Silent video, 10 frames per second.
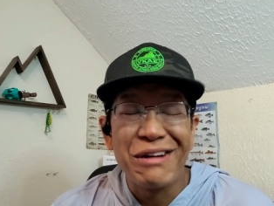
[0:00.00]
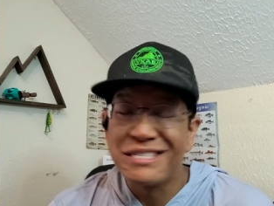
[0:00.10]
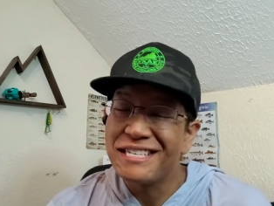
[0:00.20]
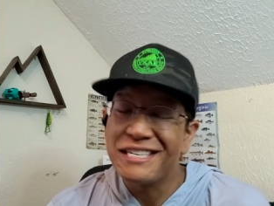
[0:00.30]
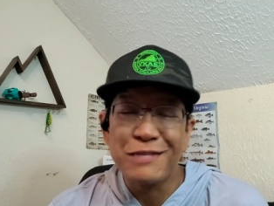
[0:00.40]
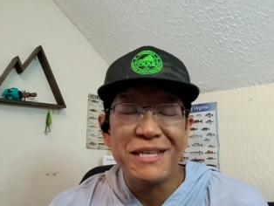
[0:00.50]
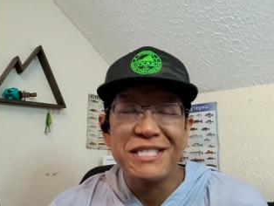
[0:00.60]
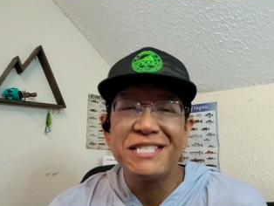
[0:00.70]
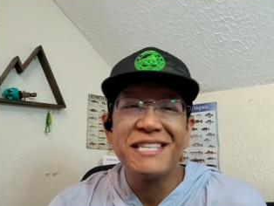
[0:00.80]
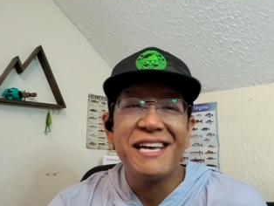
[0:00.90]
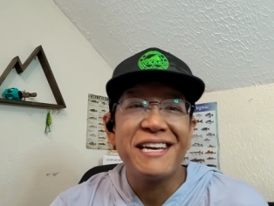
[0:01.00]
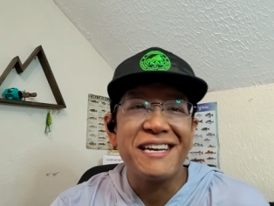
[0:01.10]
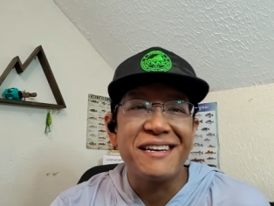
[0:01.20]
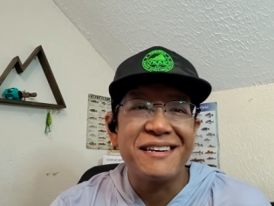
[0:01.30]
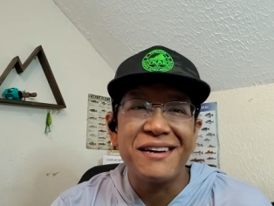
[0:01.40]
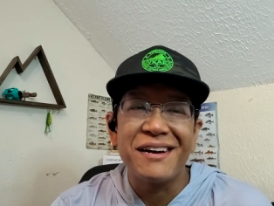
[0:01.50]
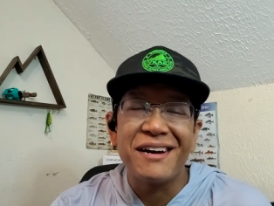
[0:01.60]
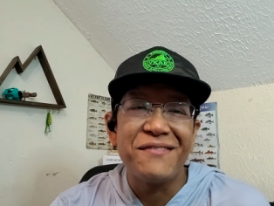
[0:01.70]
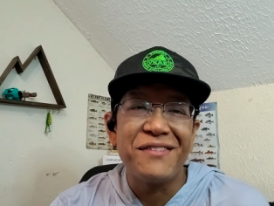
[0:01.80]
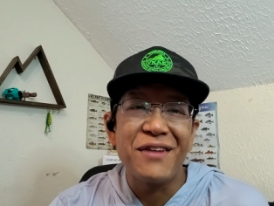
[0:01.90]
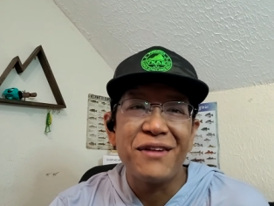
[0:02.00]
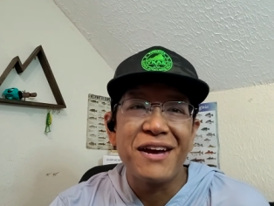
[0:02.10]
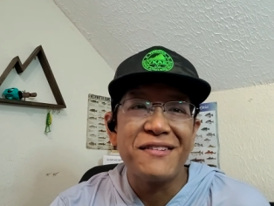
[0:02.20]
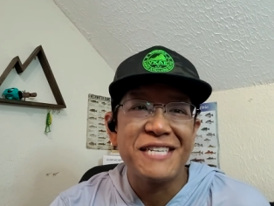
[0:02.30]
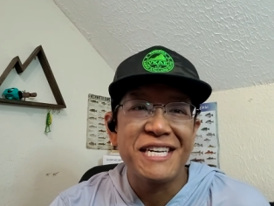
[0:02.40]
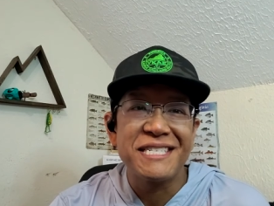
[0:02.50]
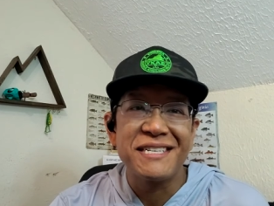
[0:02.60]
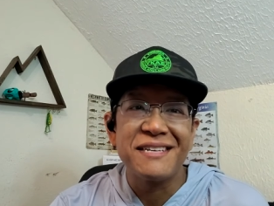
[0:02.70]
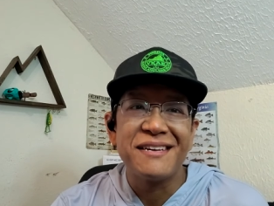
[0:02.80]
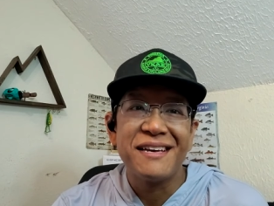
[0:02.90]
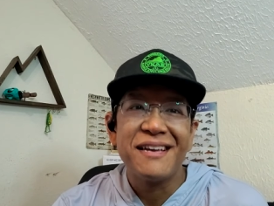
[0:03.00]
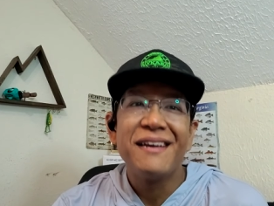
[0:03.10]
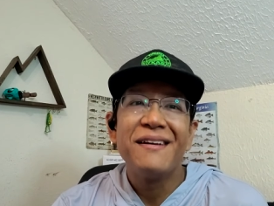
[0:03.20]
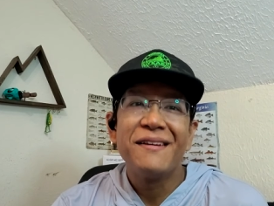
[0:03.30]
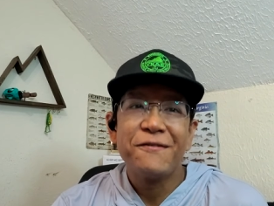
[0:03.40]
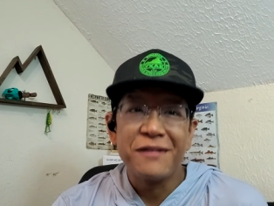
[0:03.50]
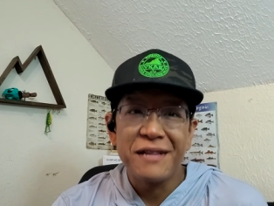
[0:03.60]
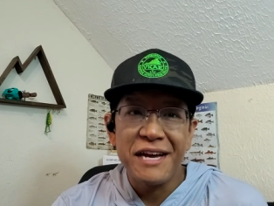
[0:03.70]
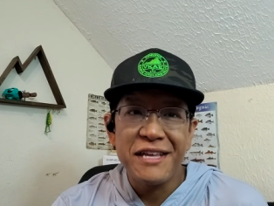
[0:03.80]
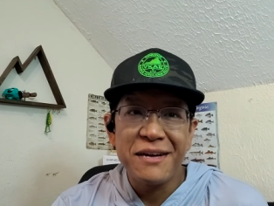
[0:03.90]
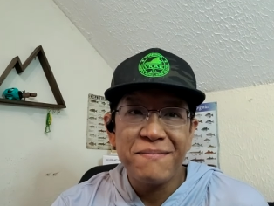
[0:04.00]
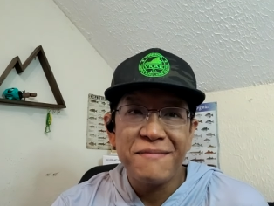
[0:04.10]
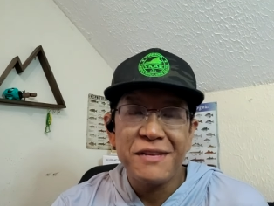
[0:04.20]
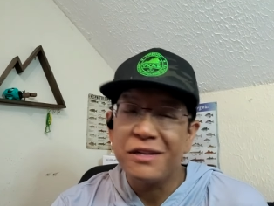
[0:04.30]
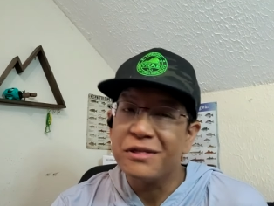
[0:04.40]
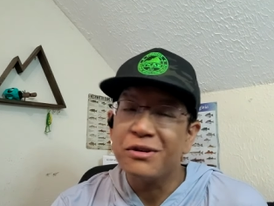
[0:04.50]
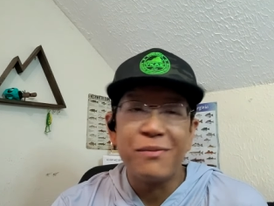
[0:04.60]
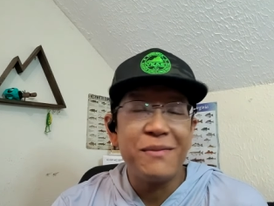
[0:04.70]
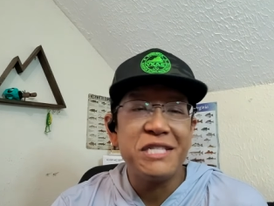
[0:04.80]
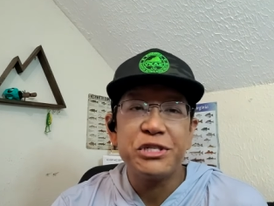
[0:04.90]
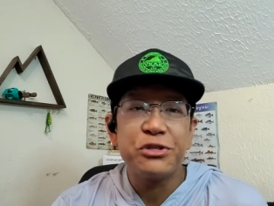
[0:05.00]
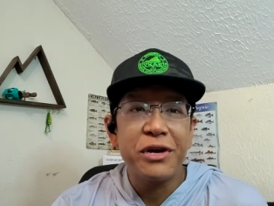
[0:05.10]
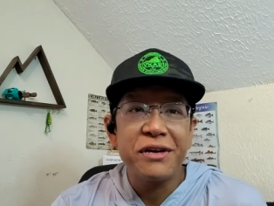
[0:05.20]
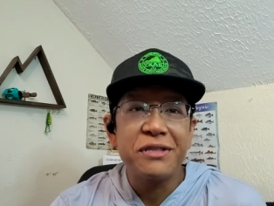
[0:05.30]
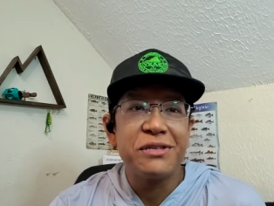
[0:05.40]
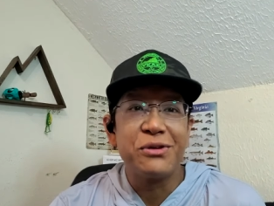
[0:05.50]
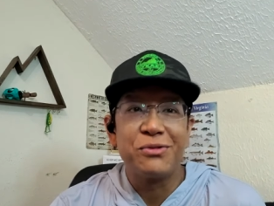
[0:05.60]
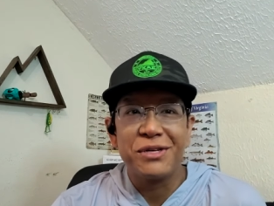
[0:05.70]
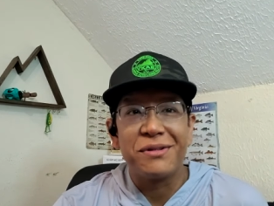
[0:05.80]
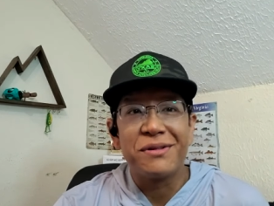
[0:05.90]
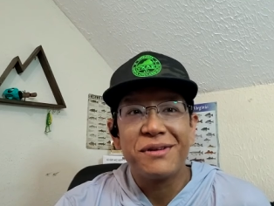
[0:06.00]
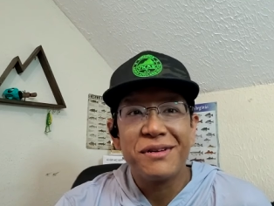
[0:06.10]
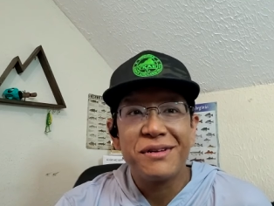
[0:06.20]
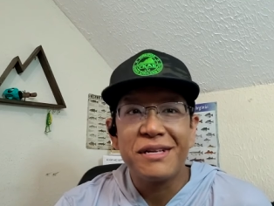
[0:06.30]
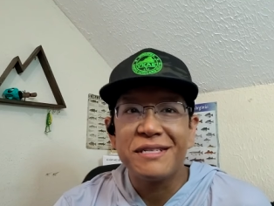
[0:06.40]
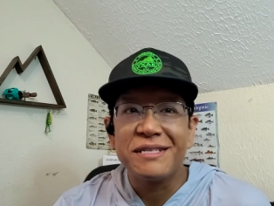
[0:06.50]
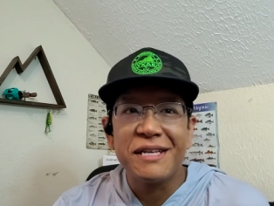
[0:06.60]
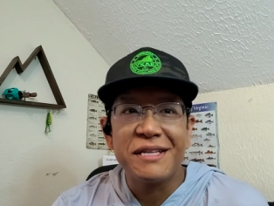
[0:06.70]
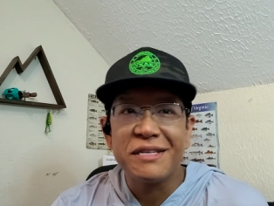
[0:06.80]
was going to say, especially snakehead. Uh, if you ever have a chance to fillet them, you can throw the meat straight onto the grill. It, it